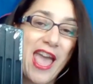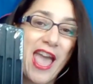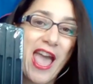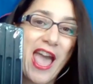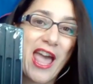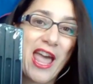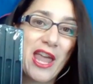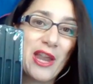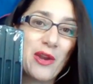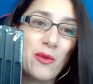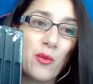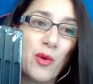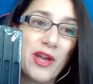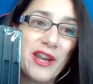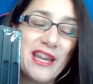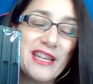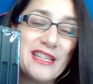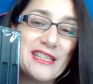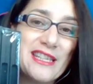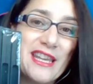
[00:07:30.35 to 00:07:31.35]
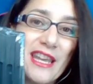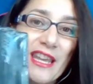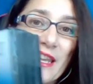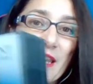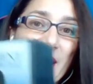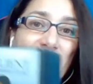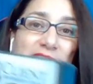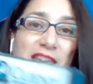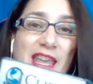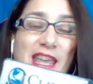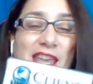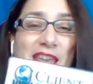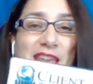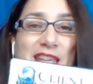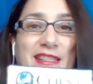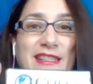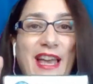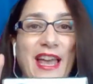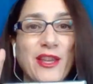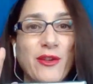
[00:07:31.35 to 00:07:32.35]
And what I did
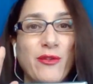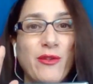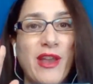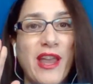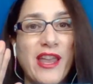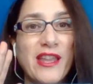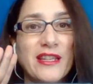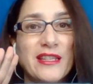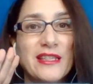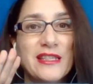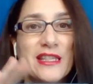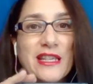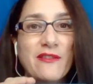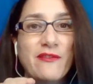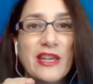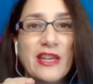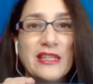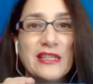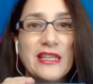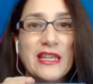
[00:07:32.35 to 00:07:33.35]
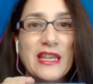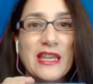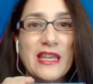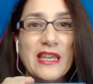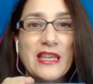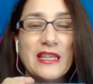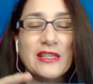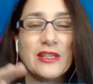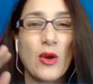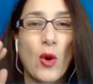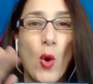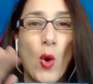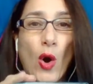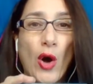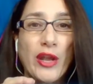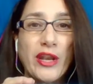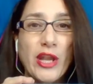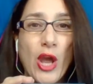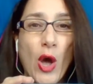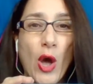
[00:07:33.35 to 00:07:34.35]
is I created DVDs,
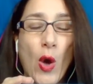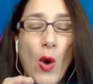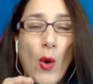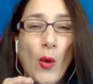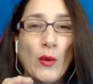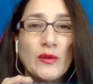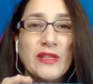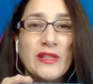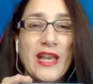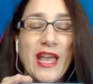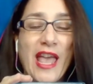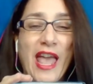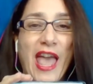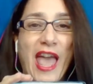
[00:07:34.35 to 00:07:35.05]
audios,